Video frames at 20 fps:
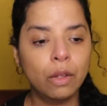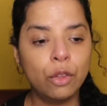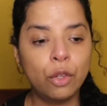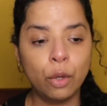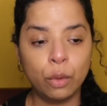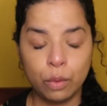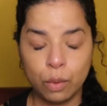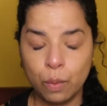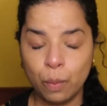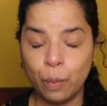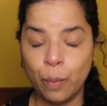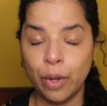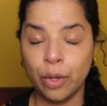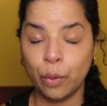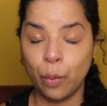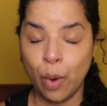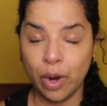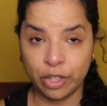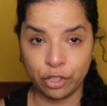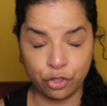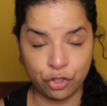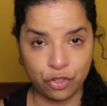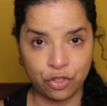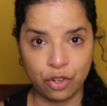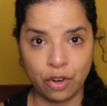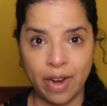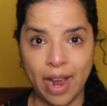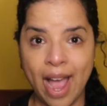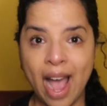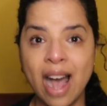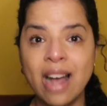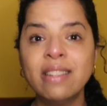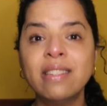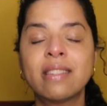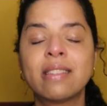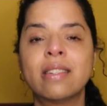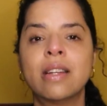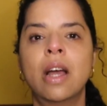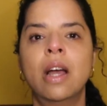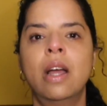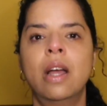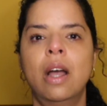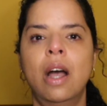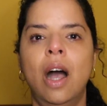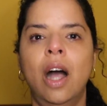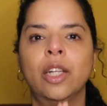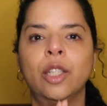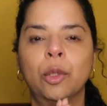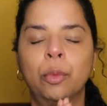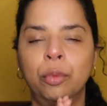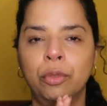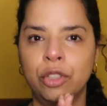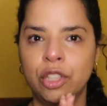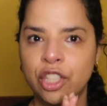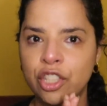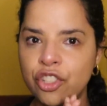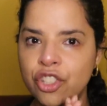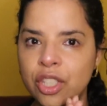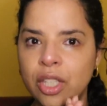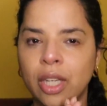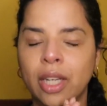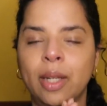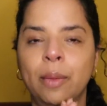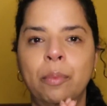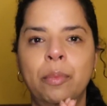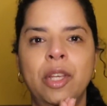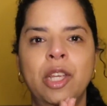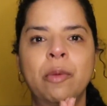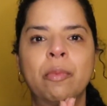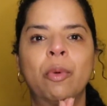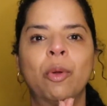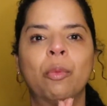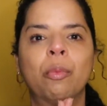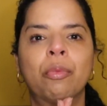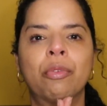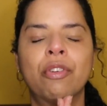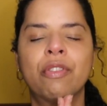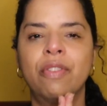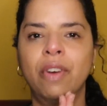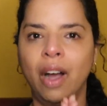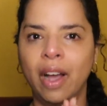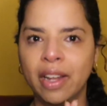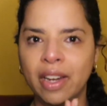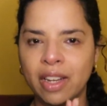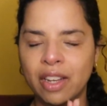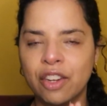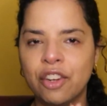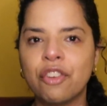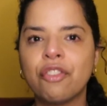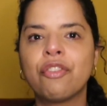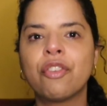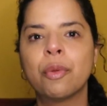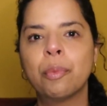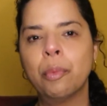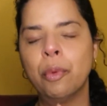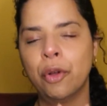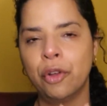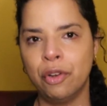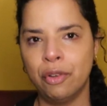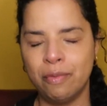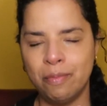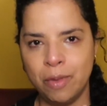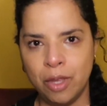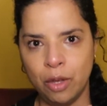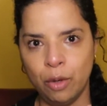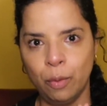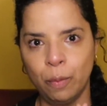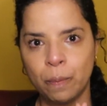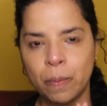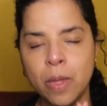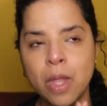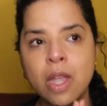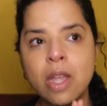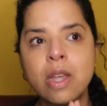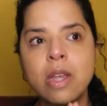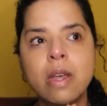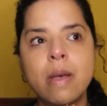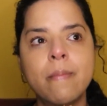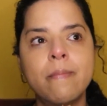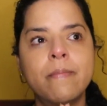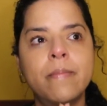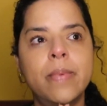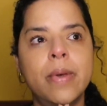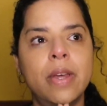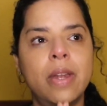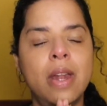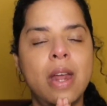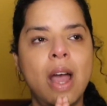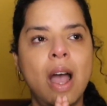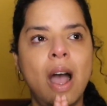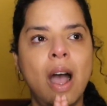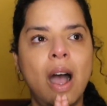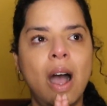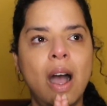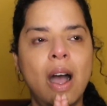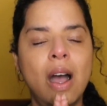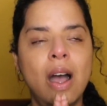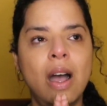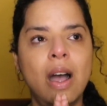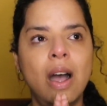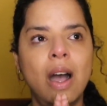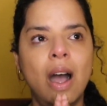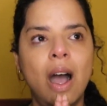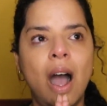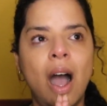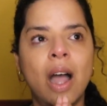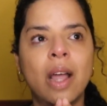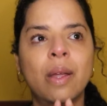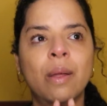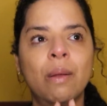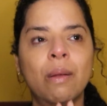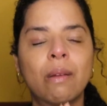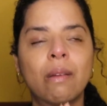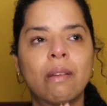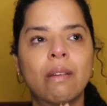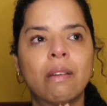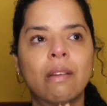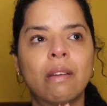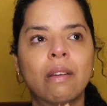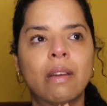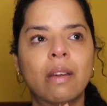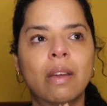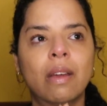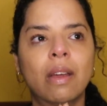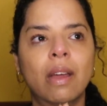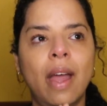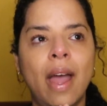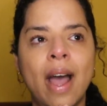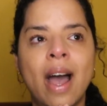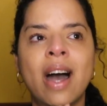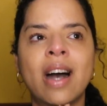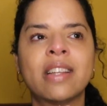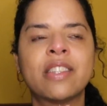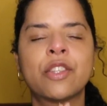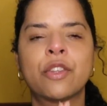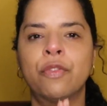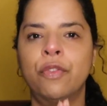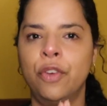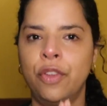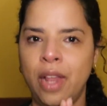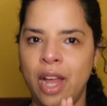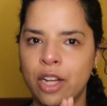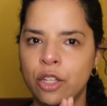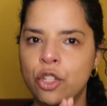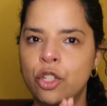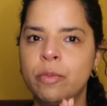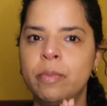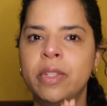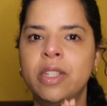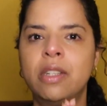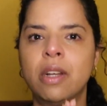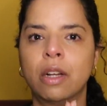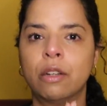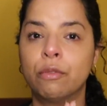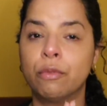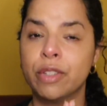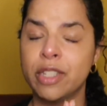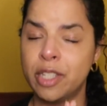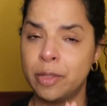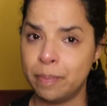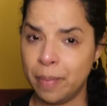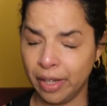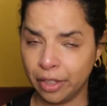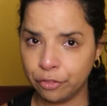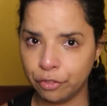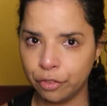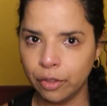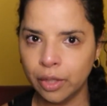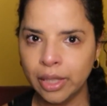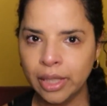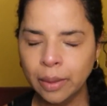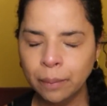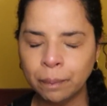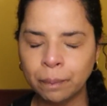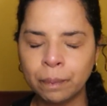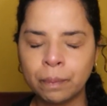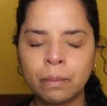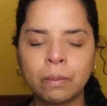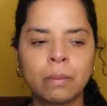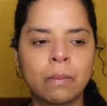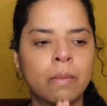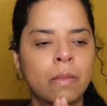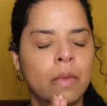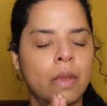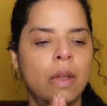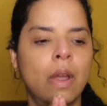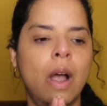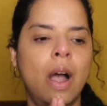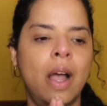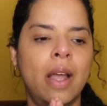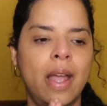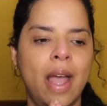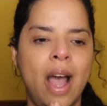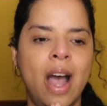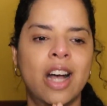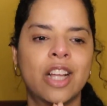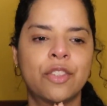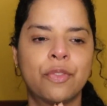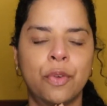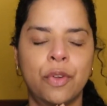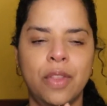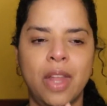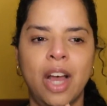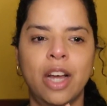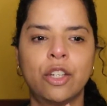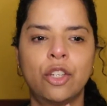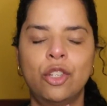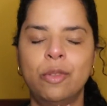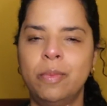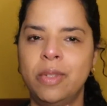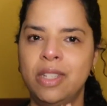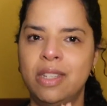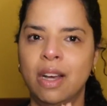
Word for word: the, when questions are asked. I appreciate people providing a different point of view, but I ask for that to be done respectfully. I ask for that to be